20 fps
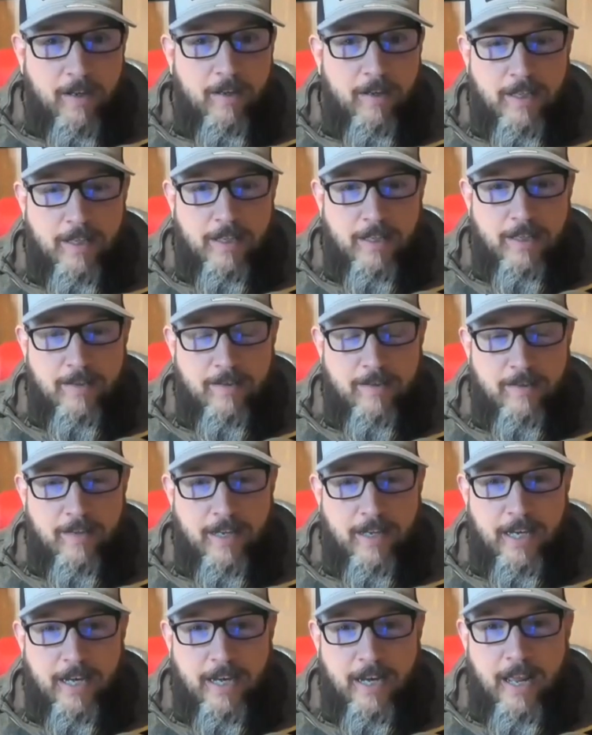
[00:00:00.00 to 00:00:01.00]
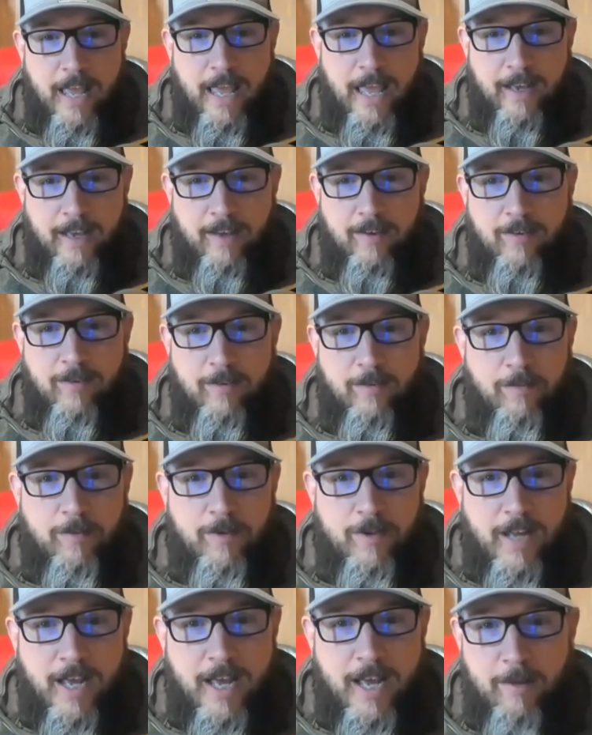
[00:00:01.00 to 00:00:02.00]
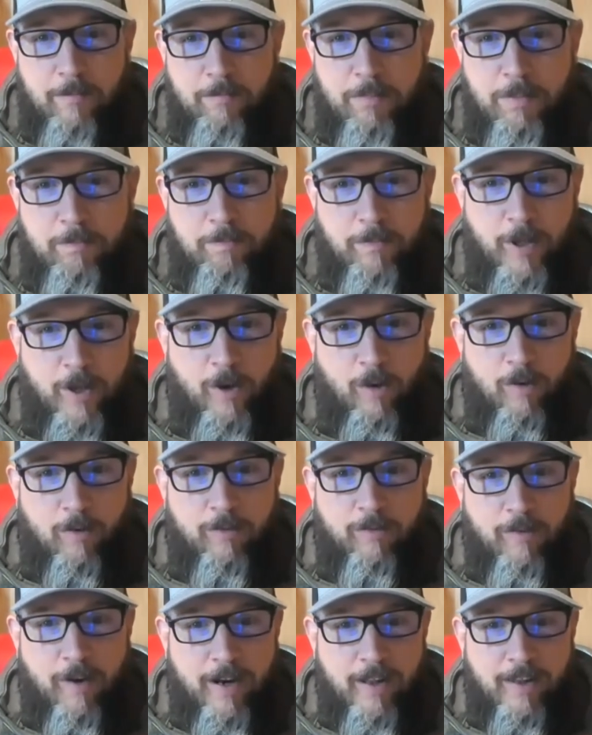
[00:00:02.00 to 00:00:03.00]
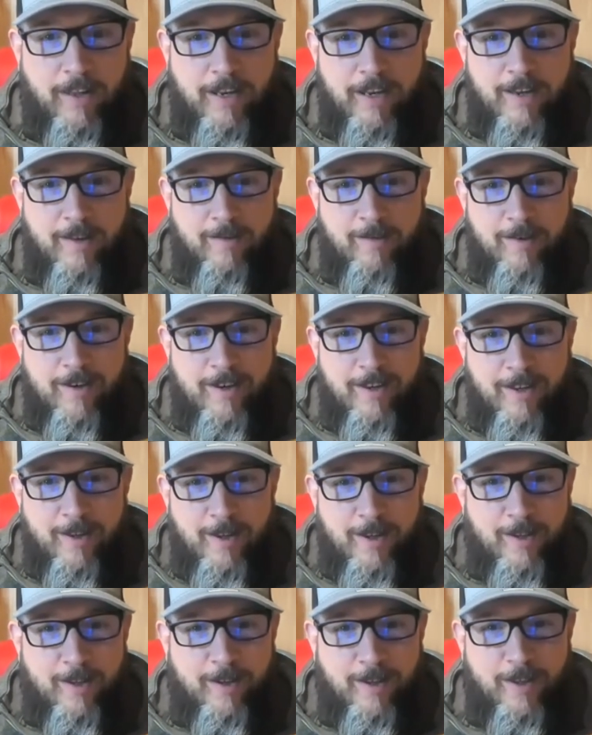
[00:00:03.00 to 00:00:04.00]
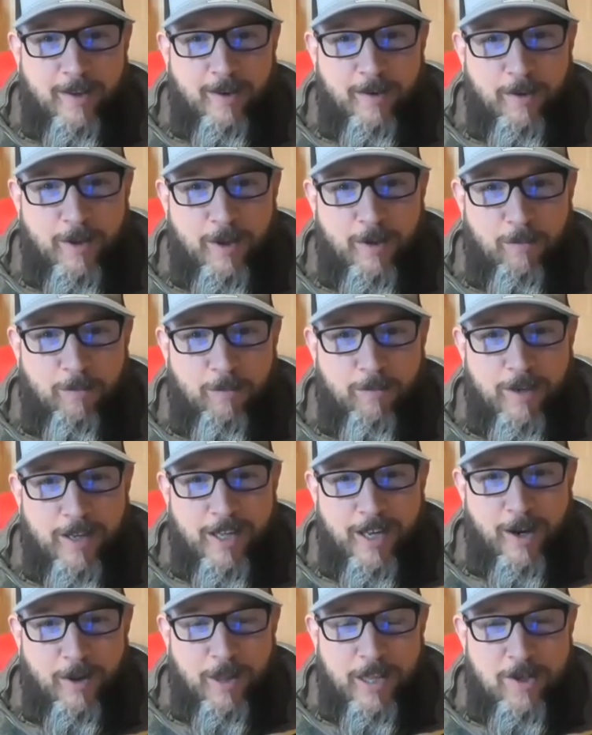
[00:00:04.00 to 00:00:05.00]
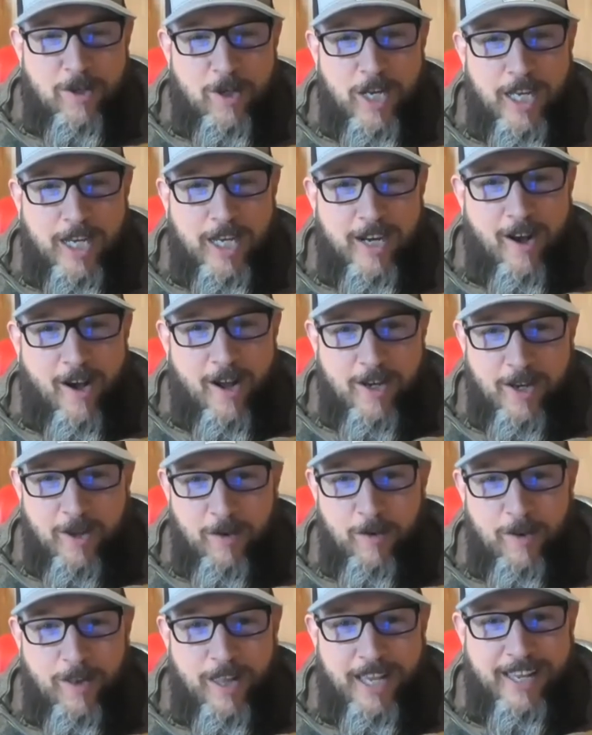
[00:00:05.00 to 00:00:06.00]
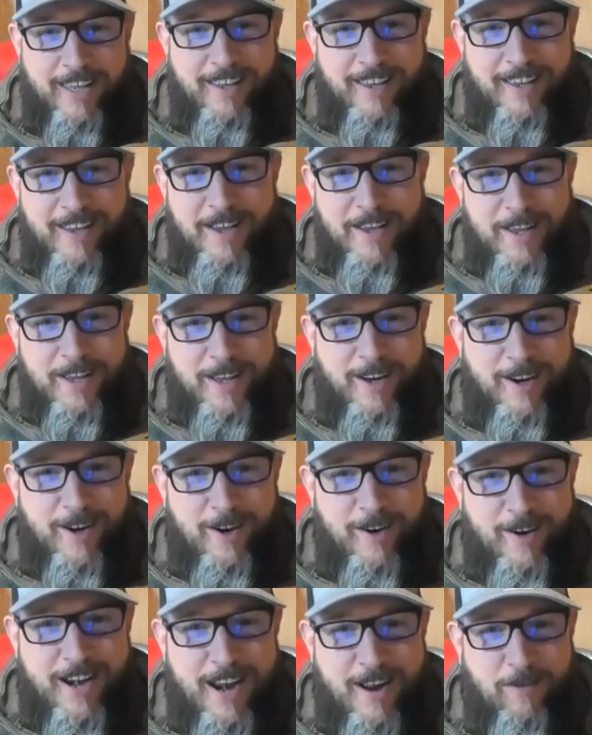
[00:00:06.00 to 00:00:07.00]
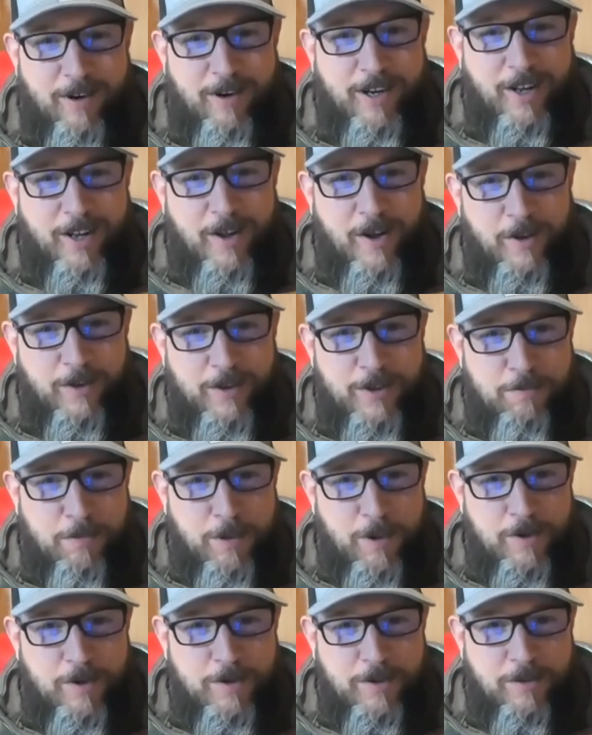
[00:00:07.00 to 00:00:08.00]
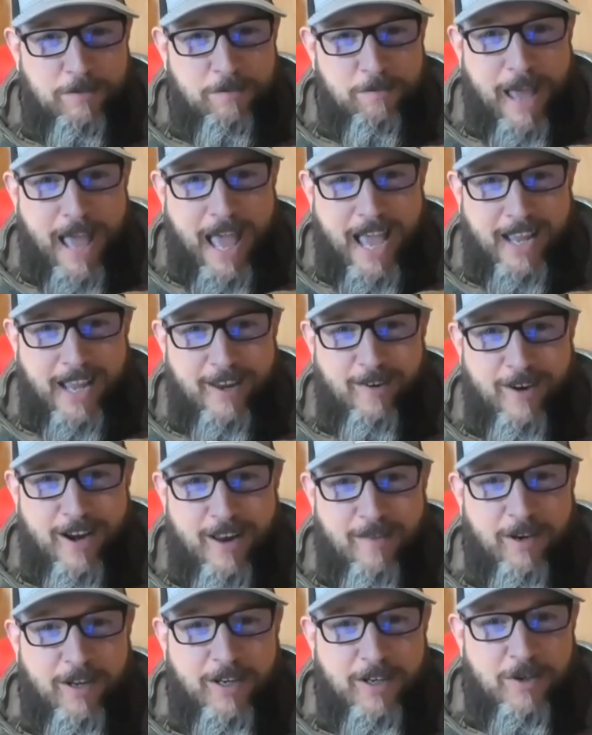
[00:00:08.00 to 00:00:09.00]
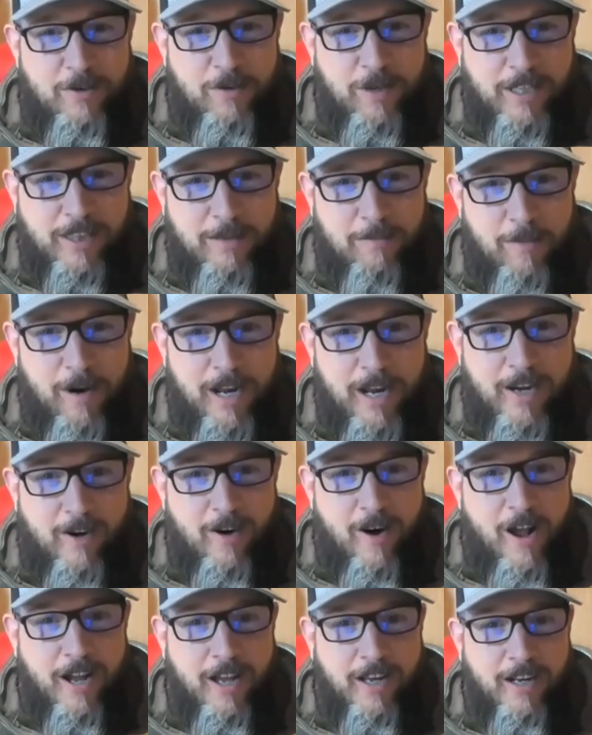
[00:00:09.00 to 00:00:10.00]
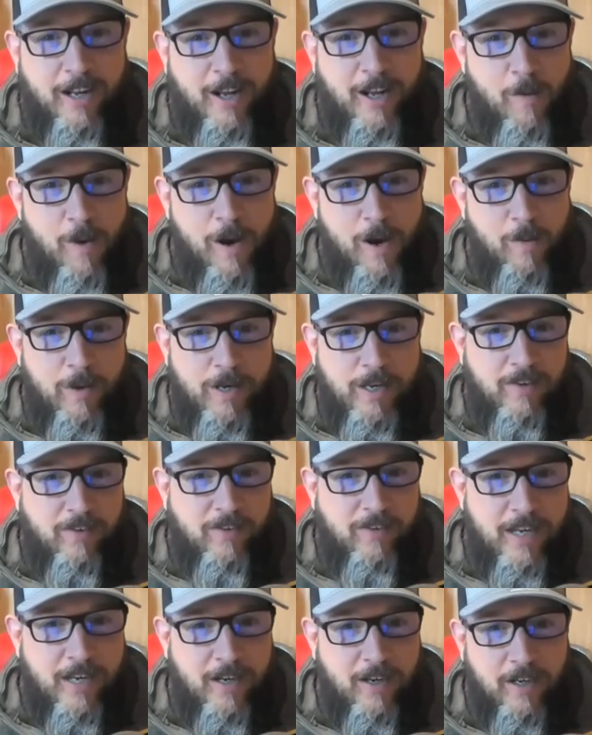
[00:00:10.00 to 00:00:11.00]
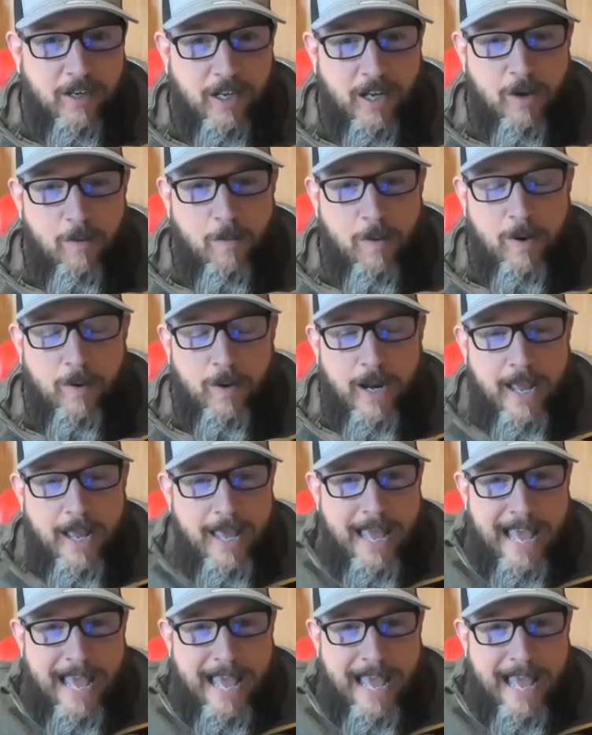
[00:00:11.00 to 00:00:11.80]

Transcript: This is like an ex uh, girlfriend that you, you know, that cheated on you. Like you're never going to call this person back. You're never going to treat them right. You're not going to go out when you say you're going to go out.